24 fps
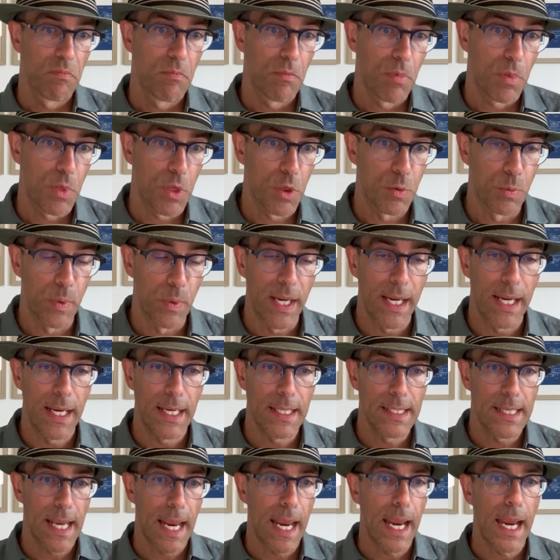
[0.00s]
$3,000
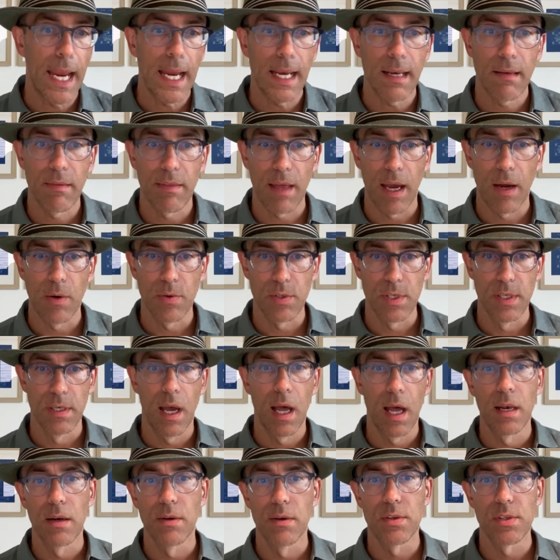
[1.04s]
to
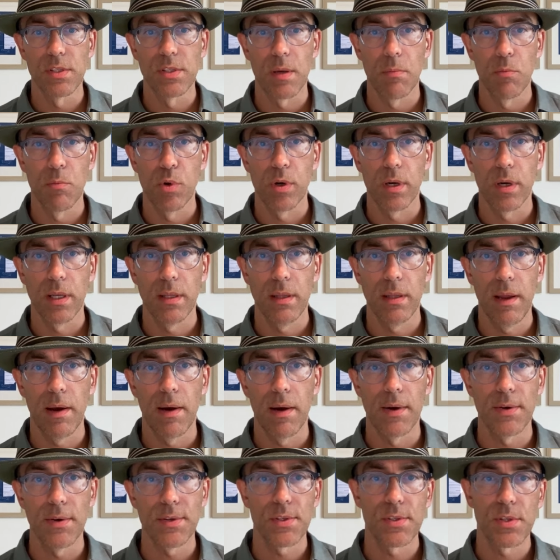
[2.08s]
$8,000, somewhere in
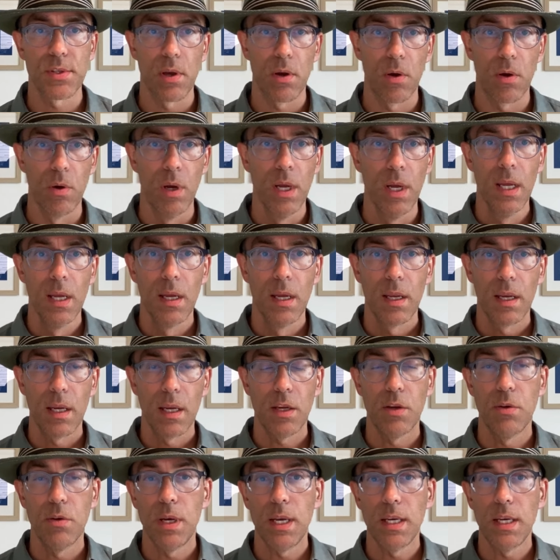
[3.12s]
there. So
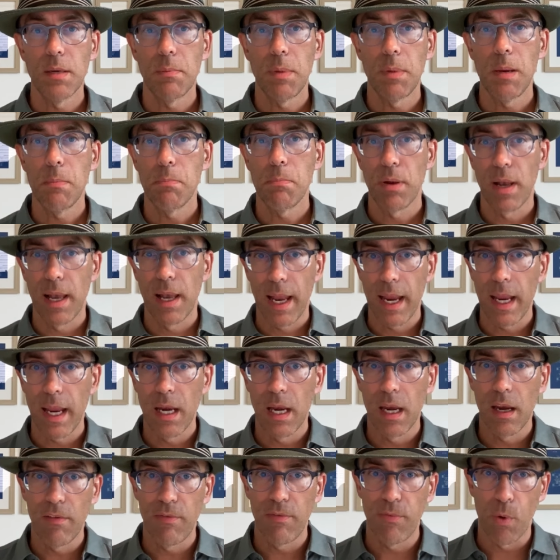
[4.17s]
you need to be
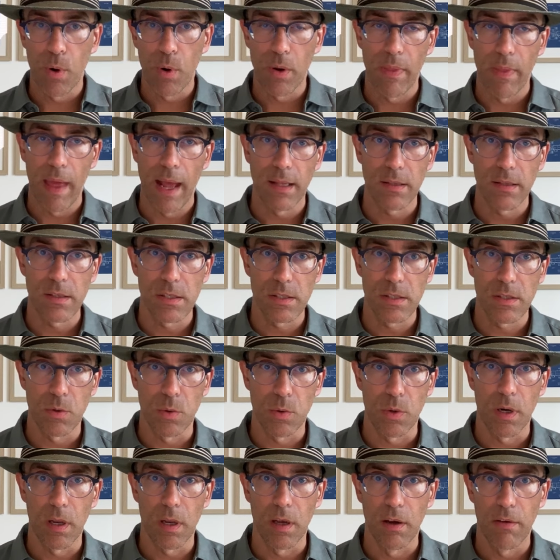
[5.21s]
planning for that
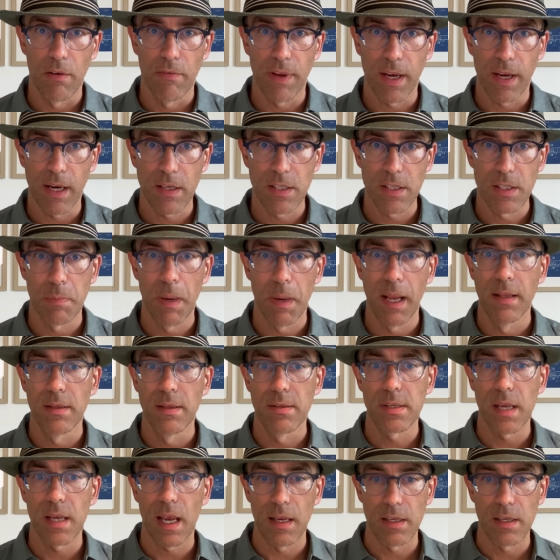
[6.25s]
sort of
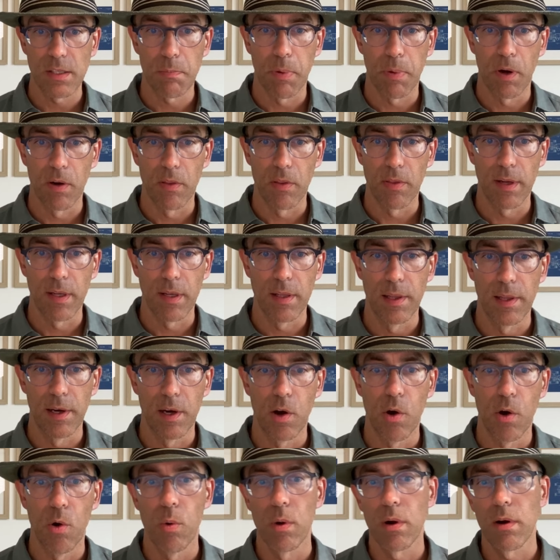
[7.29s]
expense as part of the
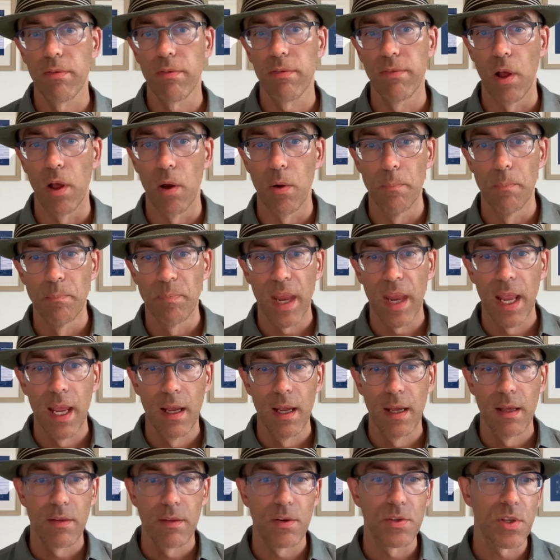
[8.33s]
clinical workflow.
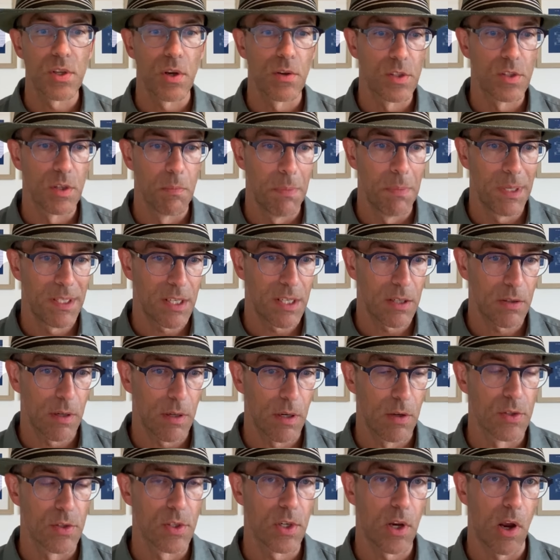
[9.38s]
There's also
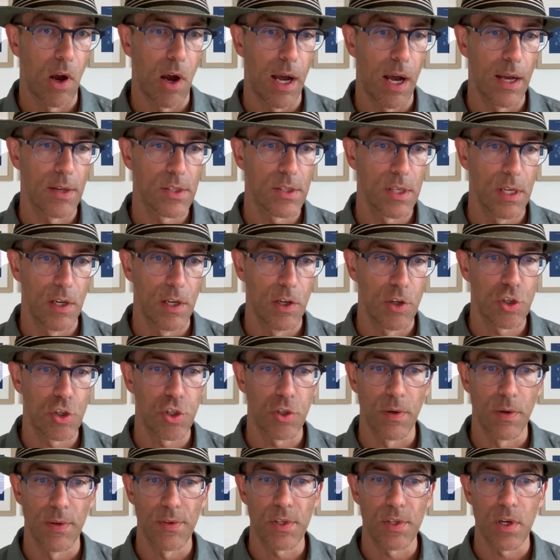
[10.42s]
materials cost and
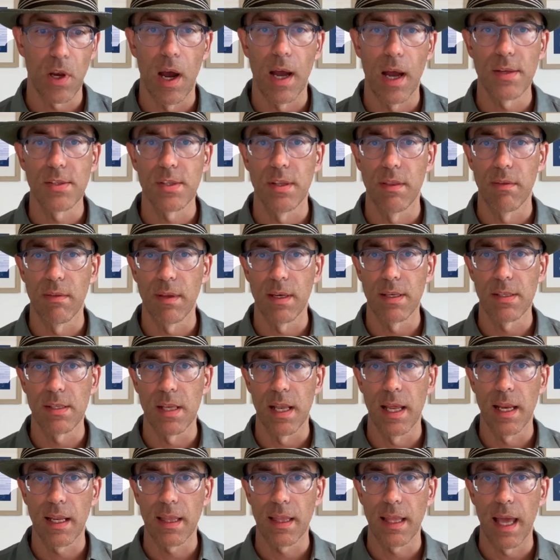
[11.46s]
insurance costs and things
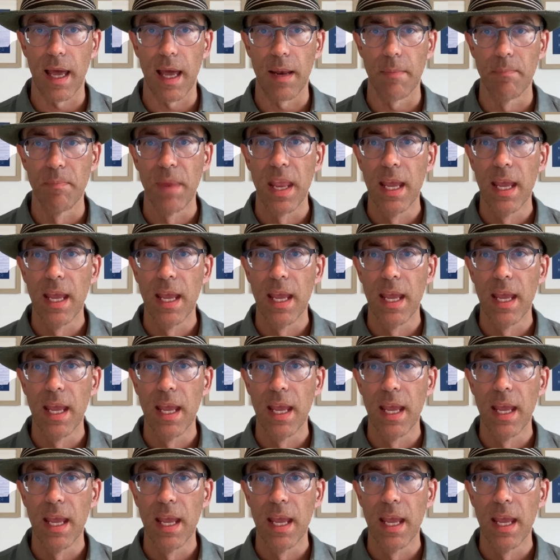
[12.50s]
like that.